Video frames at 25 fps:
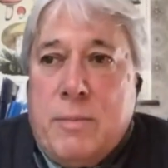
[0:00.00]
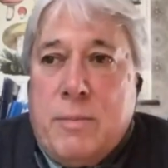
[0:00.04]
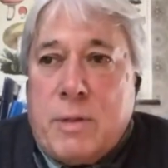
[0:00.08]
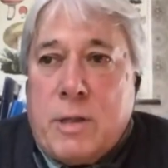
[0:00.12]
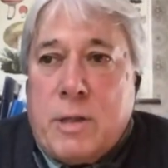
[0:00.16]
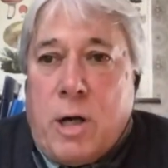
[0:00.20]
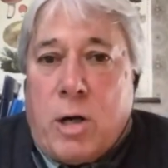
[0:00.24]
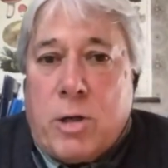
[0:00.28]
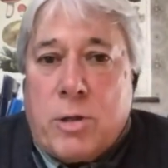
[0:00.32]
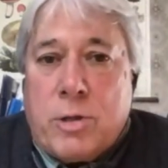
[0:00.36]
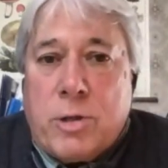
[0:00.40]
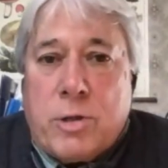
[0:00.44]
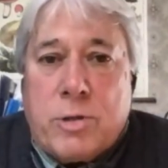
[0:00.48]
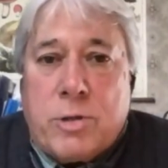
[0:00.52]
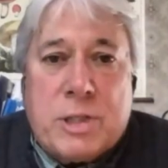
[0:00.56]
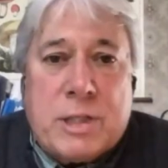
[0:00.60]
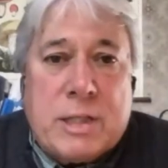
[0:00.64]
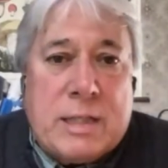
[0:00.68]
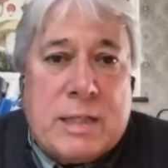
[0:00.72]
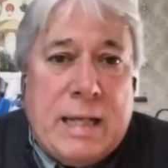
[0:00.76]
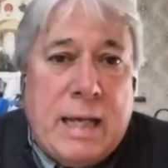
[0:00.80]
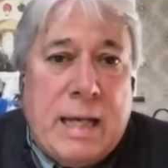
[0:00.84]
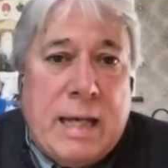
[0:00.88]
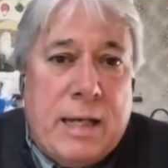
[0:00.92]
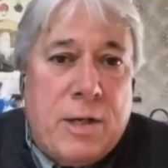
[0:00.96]
gardeners
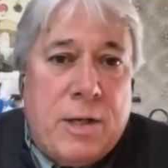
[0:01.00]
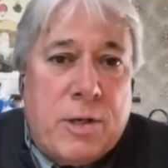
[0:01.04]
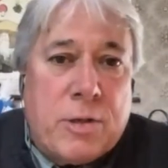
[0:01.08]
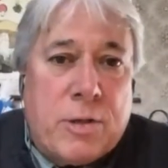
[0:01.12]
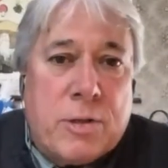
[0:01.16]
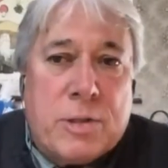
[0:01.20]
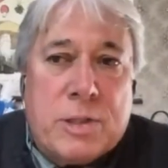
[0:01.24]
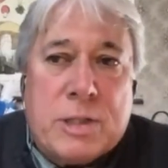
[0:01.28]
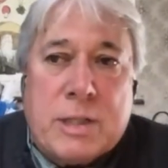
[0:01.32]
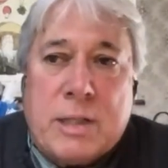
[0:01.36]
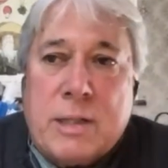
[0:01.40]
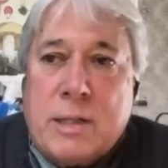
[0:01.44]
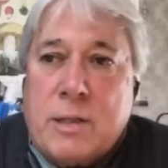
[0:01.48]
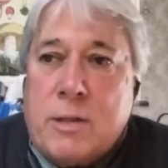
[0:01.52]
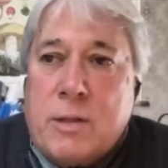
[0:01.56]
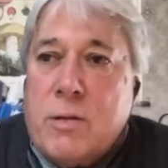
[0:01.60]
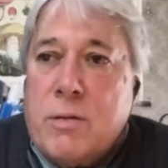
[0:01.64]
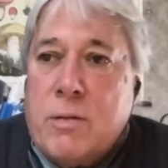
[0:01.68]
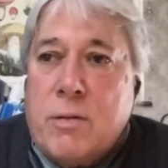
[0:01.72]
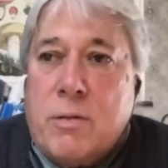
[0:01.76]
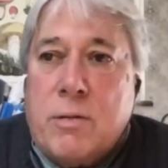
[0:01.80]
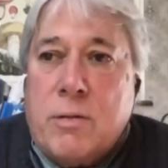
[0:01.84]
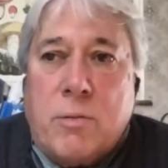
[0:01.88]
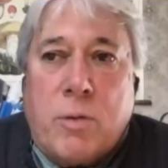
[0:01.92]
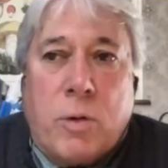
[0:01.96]
and tenders and
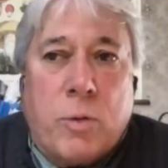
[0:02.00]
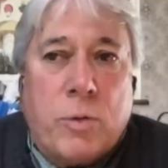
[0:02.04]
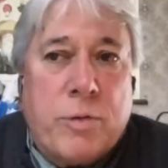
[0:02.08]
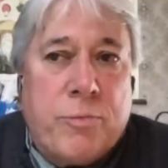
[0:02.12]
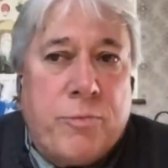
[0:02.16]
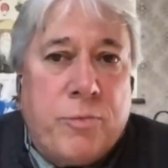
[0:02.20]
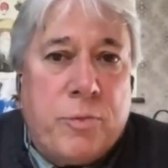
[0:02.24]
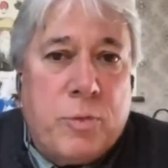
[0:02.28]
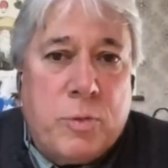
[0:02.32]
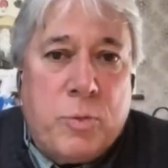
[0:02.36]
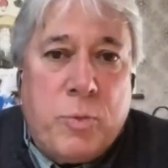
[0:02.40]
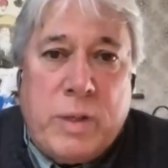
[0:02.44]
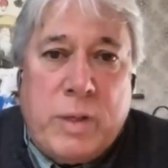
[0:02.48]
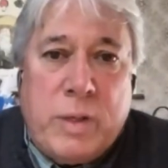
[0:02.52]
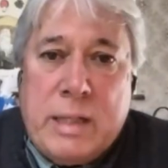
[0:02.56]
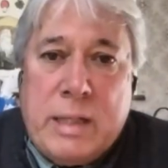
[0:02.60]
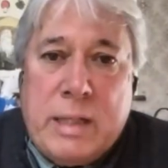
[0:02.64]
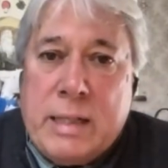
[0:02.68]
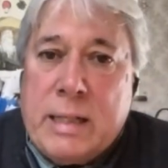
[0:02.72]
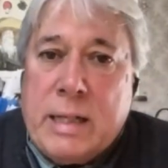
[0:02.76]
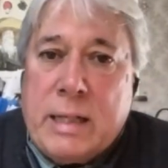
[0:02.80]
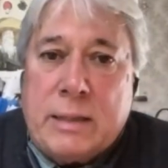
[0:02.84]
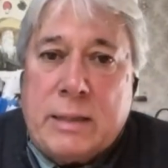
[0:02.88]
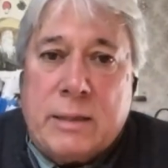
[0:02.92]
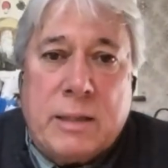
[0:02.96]
grow the food we
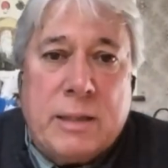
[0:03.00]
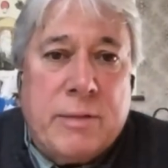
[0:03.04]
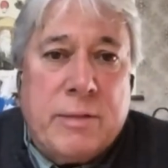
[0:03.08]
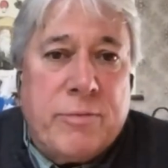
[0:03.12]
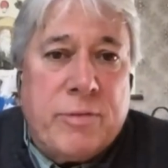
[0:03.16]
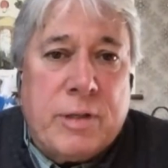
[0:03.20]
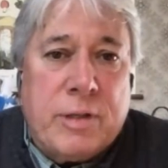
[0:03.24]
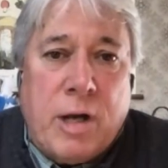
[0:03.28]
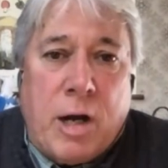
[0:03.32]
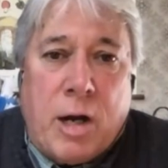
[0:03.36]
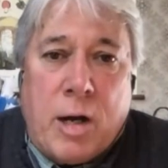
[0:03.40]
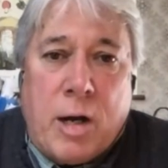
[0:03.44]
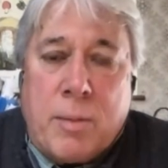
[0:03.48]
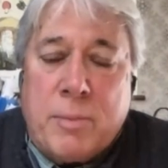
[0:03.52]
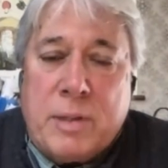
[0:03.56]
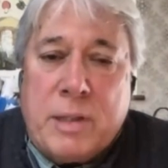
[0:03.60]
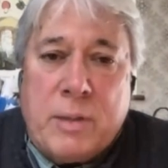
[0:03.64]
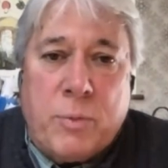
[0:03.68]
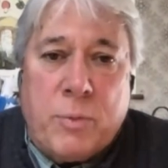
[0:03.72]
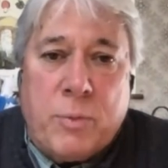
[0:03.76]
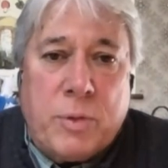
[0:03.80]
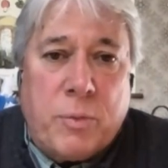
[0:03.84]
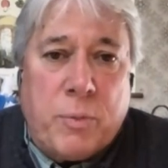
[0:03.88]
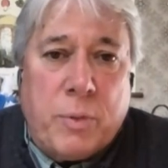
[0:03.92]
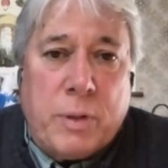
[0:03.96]
need and live in harmony
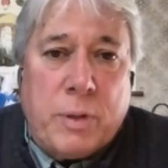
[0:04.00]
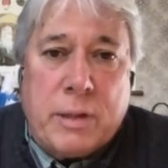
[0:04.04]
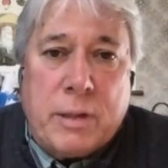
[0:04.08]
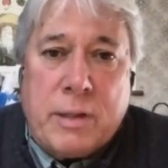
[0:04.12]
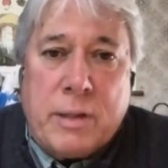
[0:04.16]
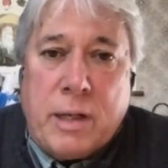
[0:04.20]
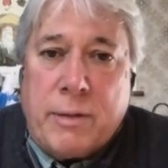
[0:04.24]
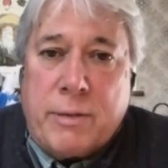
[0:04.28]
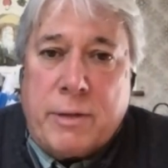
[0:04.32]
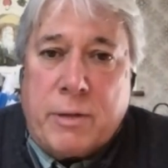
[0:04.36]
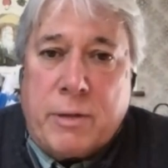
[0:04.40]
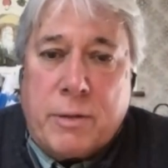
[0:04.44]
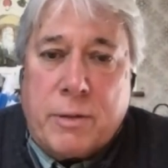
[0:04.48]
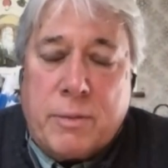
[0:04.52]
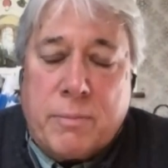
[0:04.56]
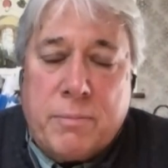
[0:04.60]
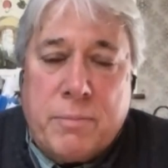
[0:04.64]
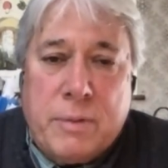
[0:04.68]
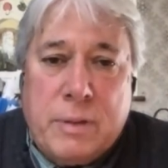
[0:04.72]
with one another.